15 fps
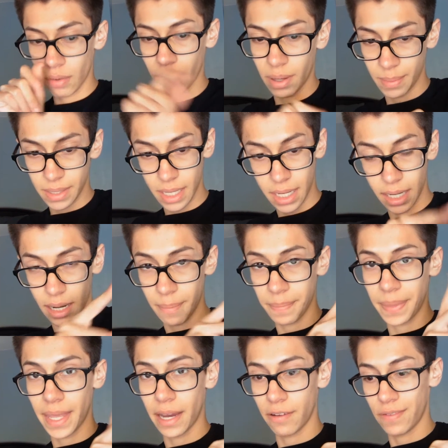when I'm setting up
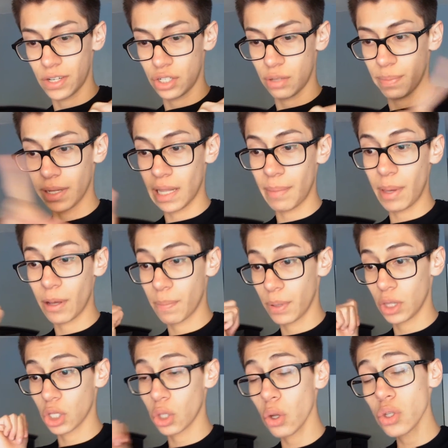the air freshener, but let me
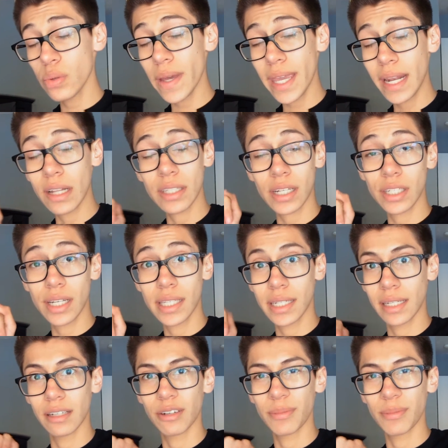put the clothes away and I'll talk to you guys in a